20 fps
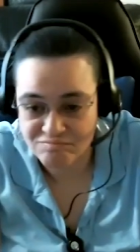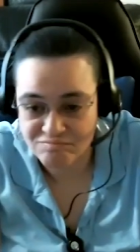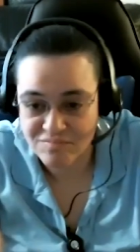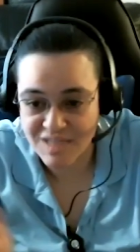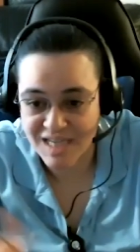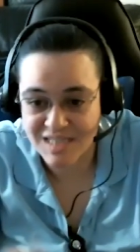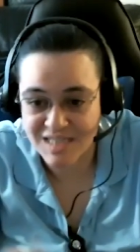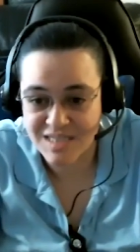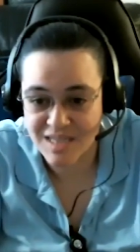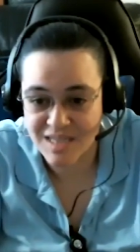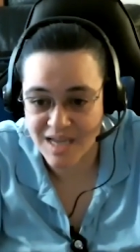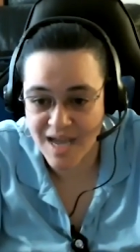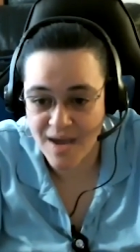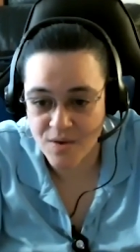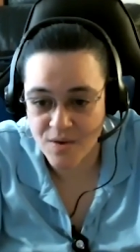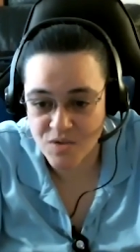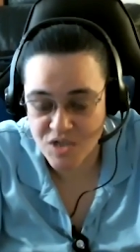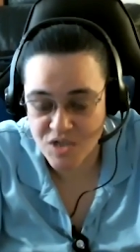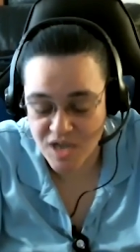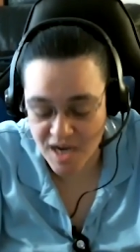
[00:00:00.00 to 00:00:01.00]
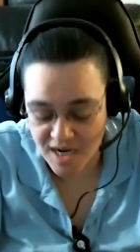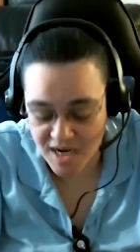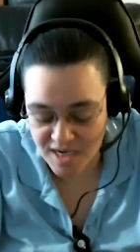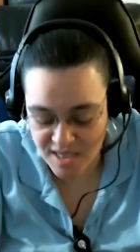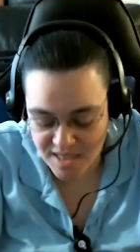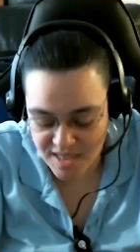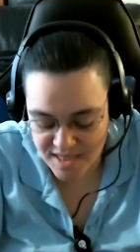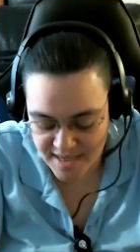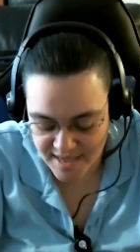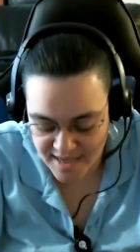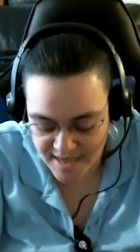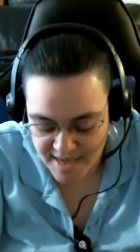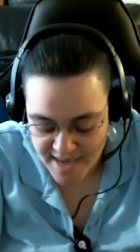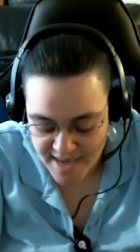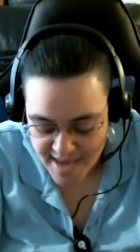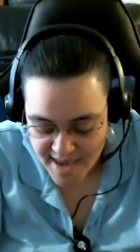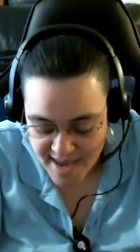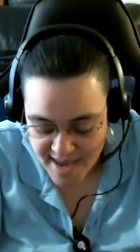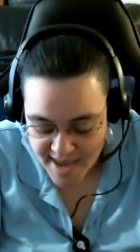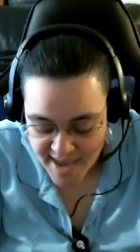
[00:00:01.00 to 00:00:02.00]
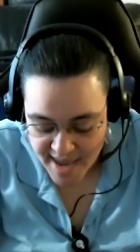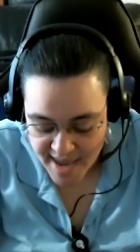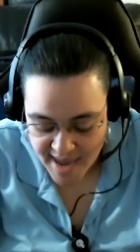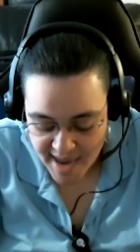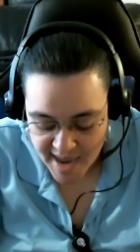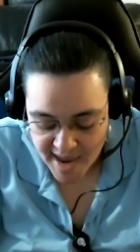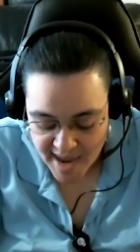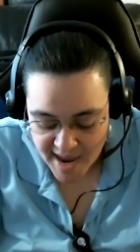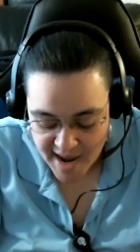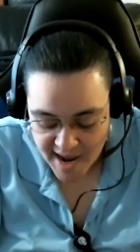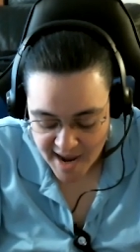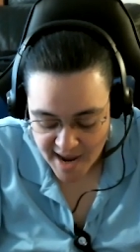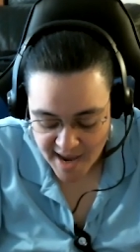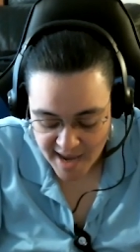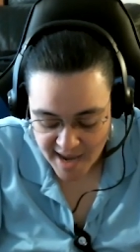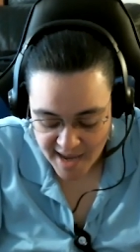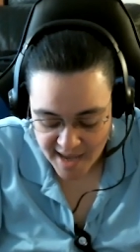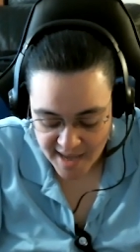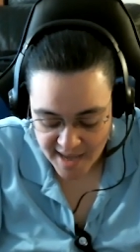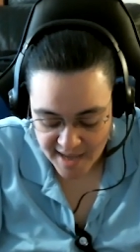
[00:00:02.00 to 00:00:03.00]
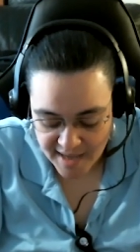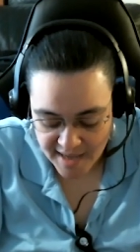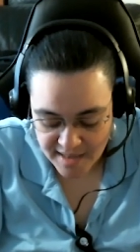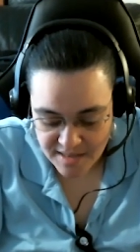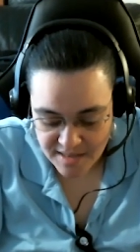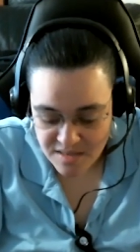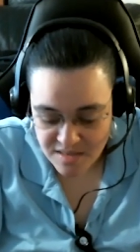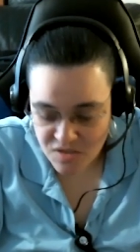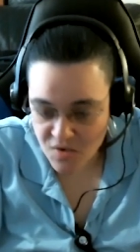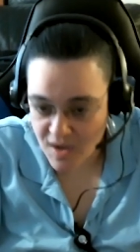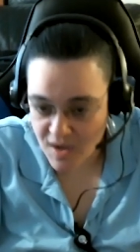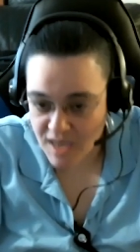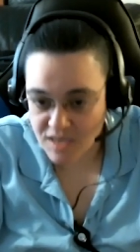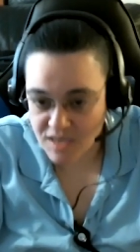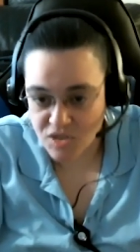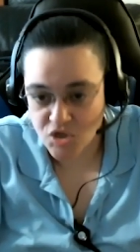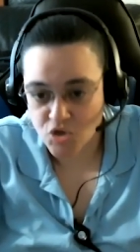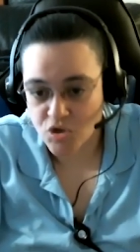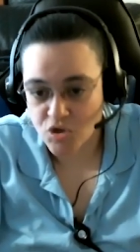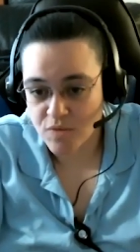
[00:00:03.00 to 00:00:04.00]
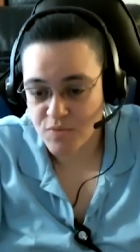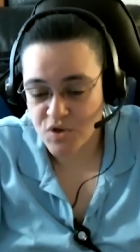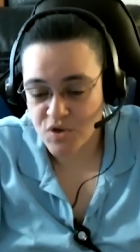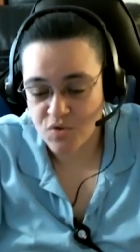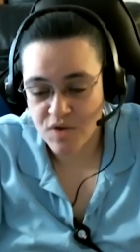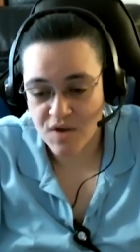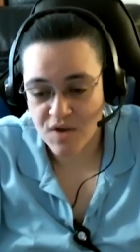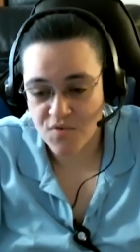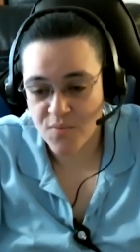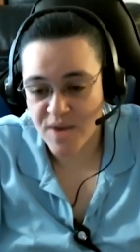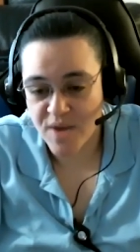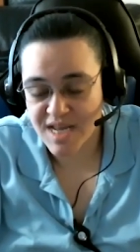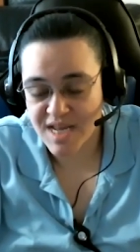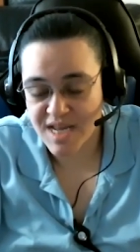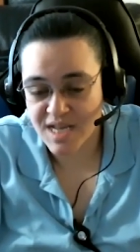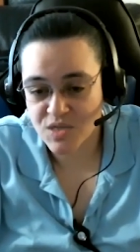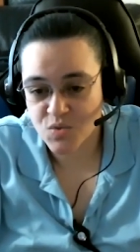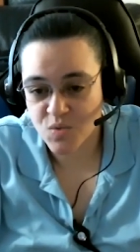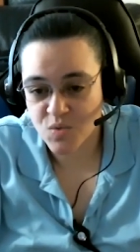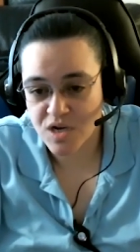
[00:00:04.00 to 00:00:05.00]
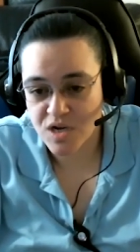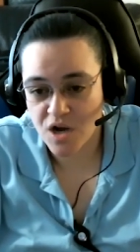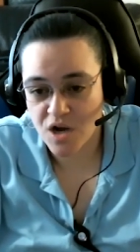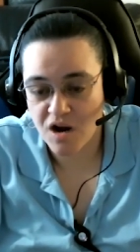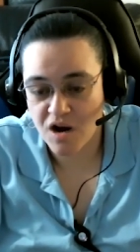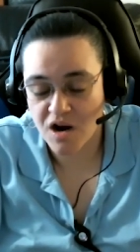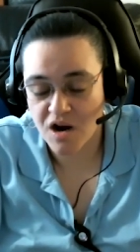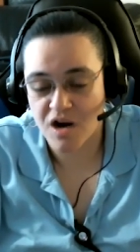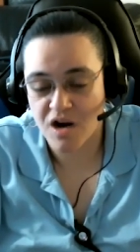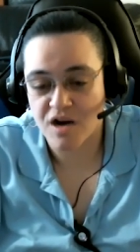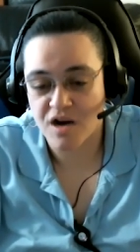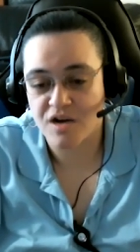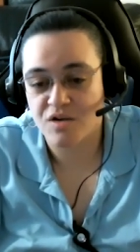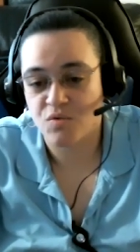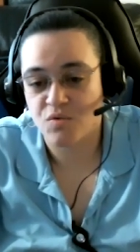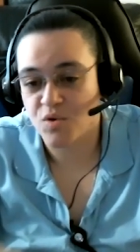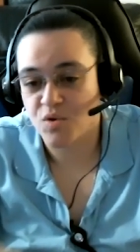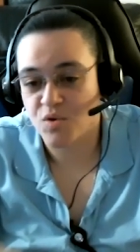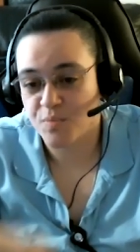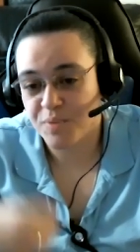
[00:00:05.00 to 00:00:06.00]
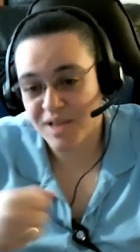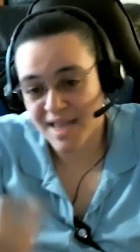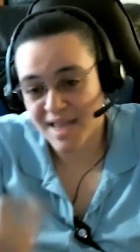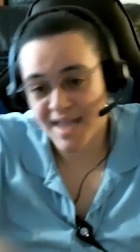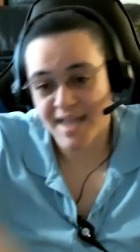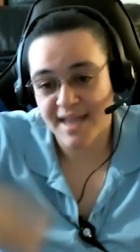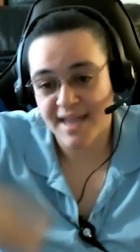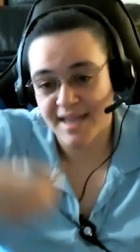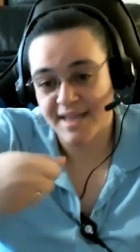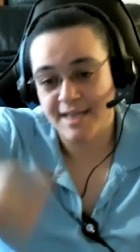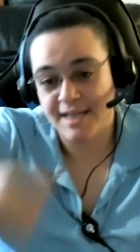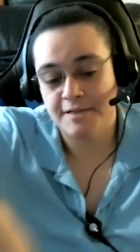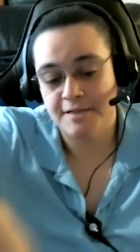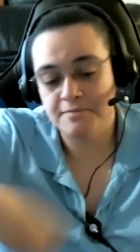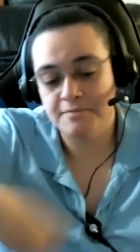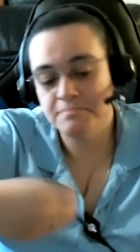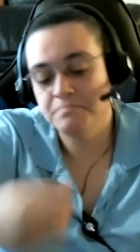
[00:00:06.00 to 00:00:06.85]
gets the couch kind of thing. And so I distribute, everybody gets one card, we're playing,